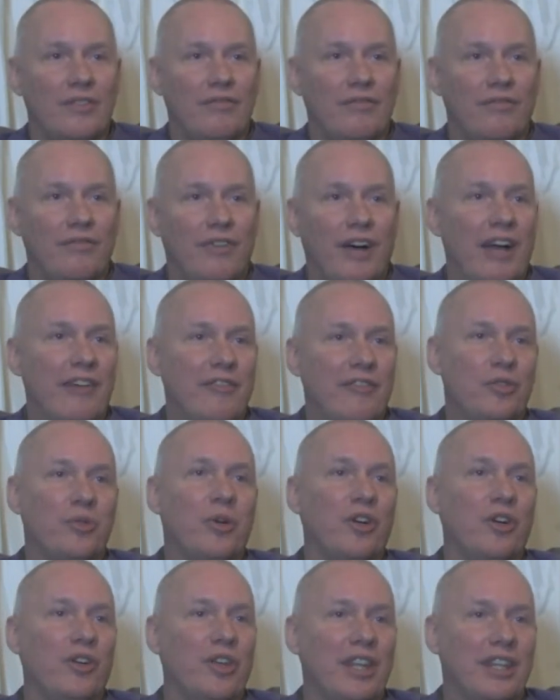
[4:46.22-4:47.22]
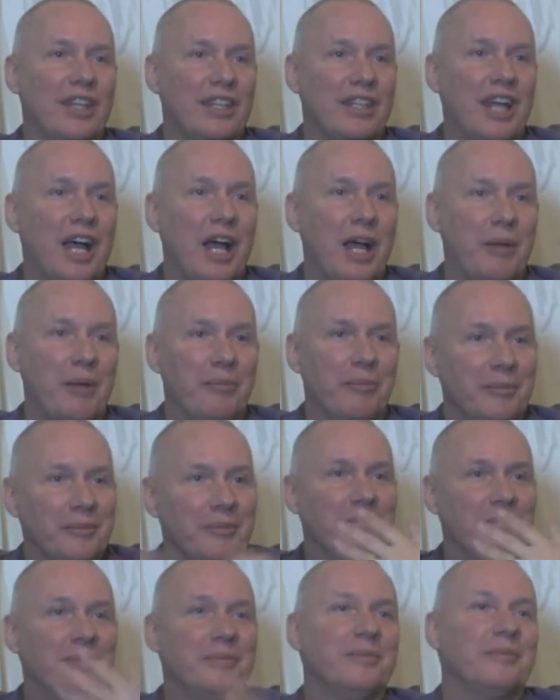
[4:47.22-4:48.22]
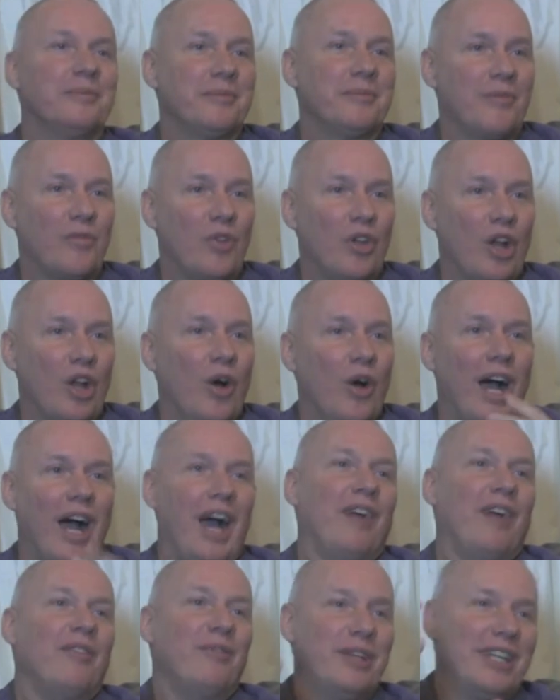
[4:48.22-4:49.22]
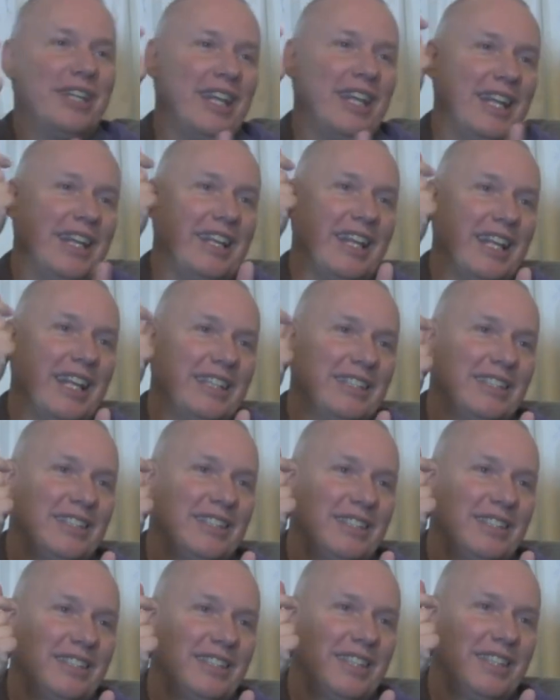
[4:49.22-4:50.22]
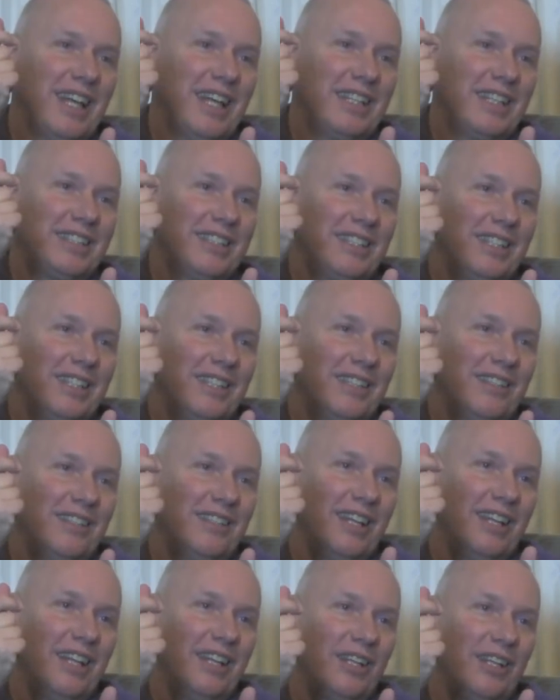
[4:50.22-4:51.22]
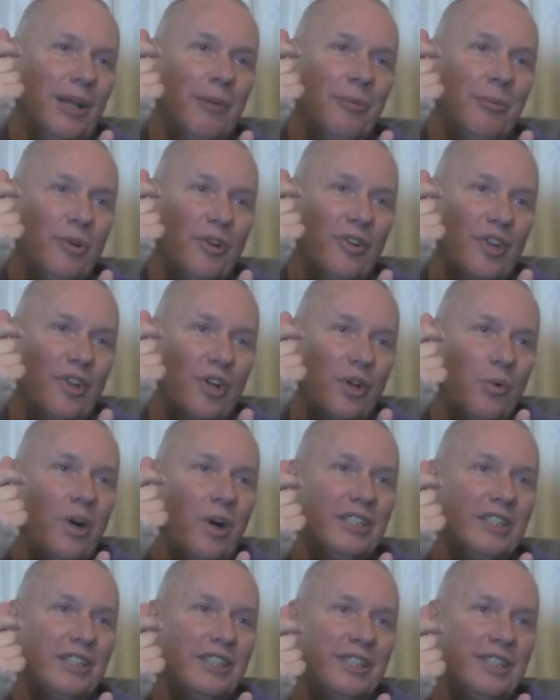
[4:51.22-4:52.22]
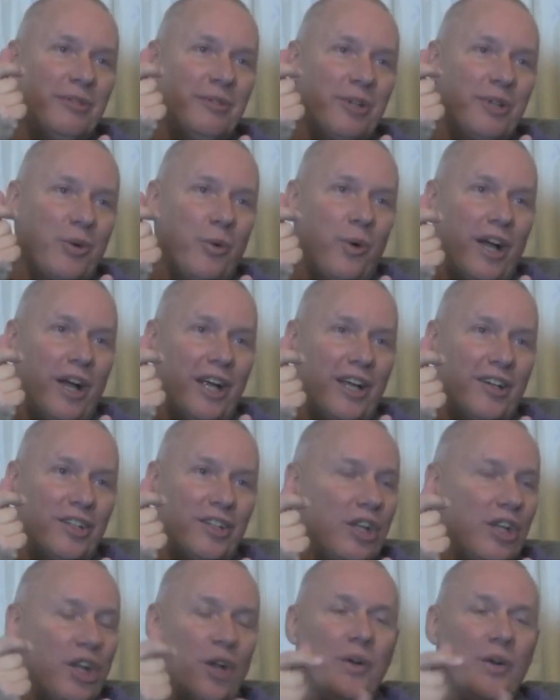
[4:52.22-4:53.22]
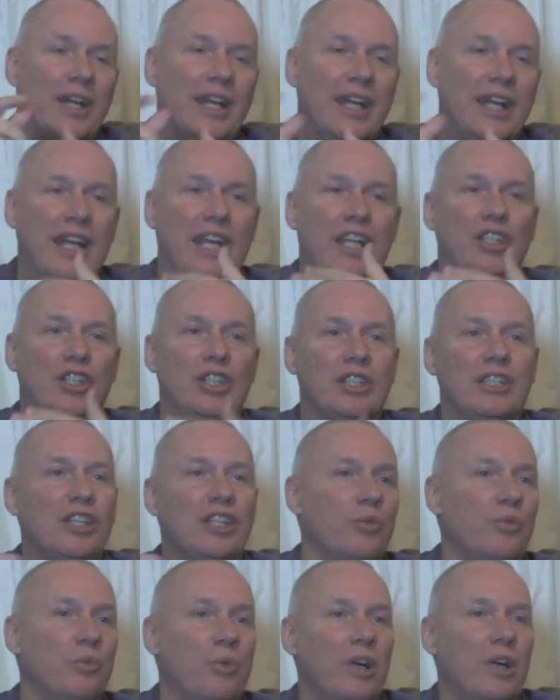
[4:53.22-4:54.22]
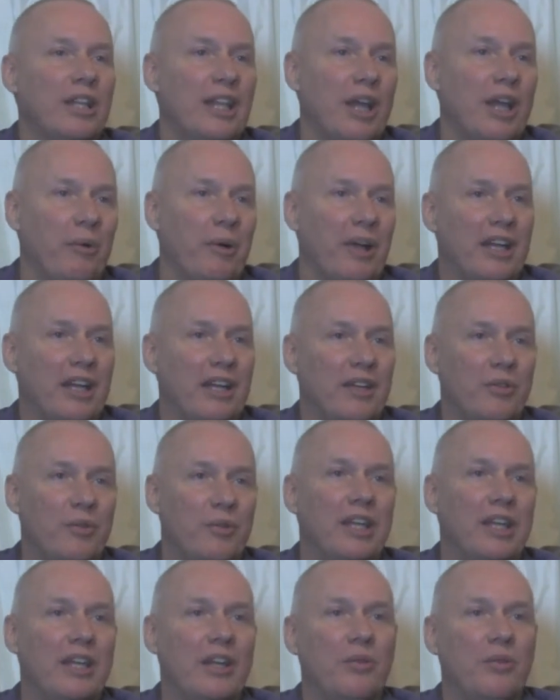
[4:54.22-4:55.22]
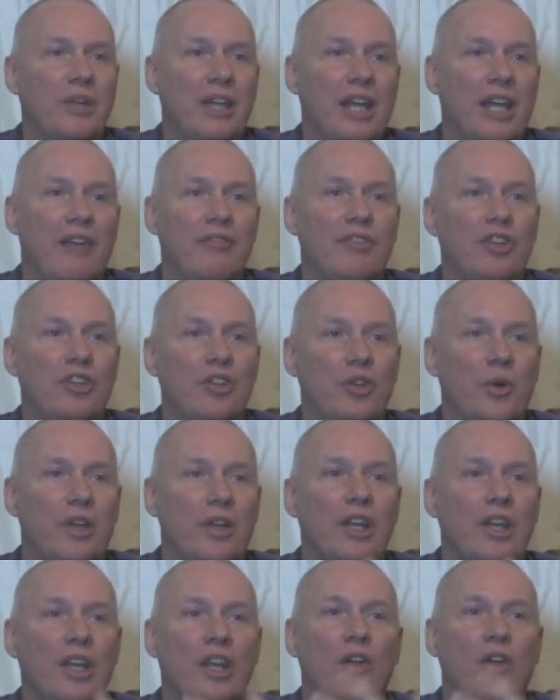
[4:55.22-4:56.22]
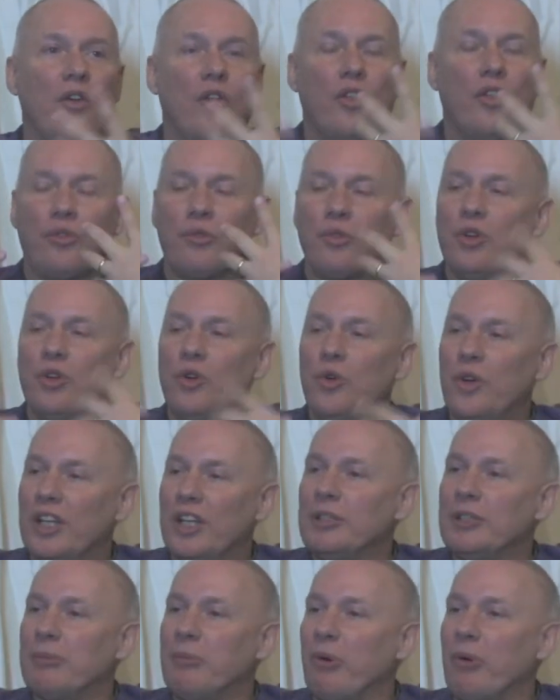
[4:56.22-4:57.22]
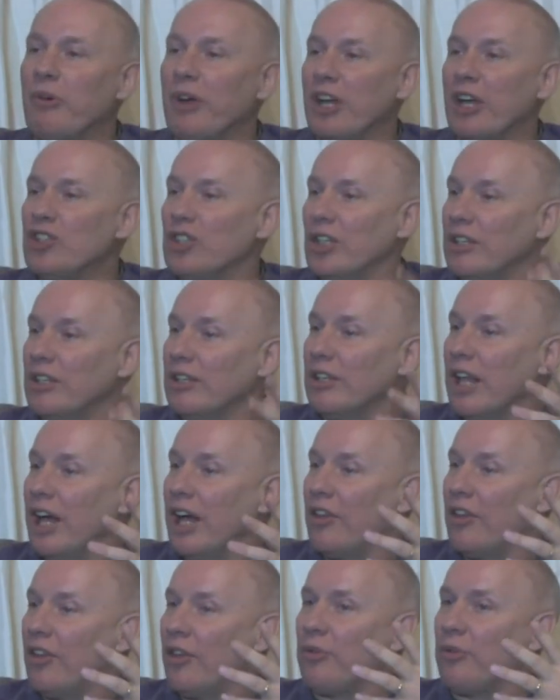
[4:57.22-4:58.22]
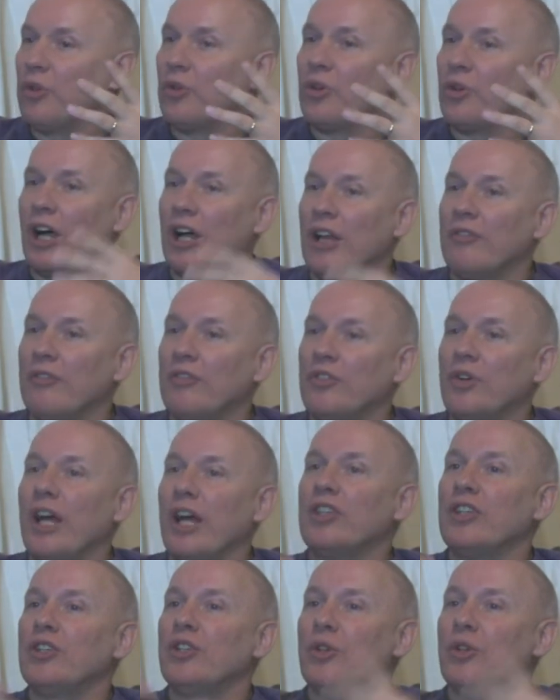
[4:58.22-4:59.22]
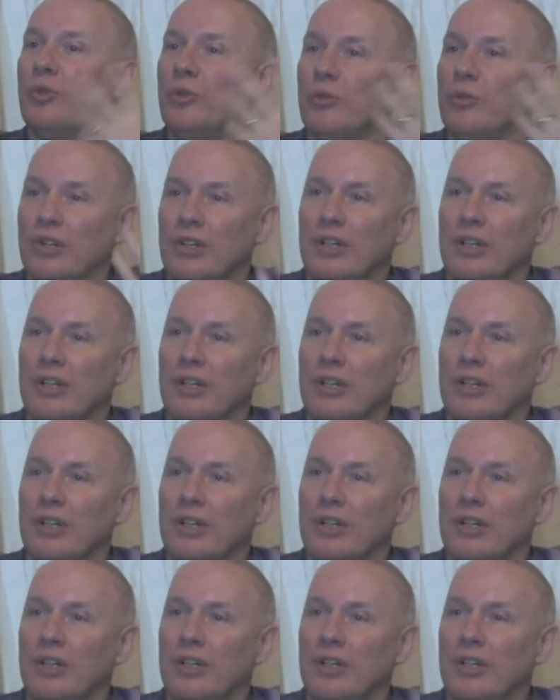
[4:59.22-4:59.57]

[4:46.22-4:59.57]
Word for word: 5,000,000,000th time, you know, ah, we did it, that's the number or the quantity required, you know. It just doesn't work that way. We have to do it through inspiration, not through kind of trying to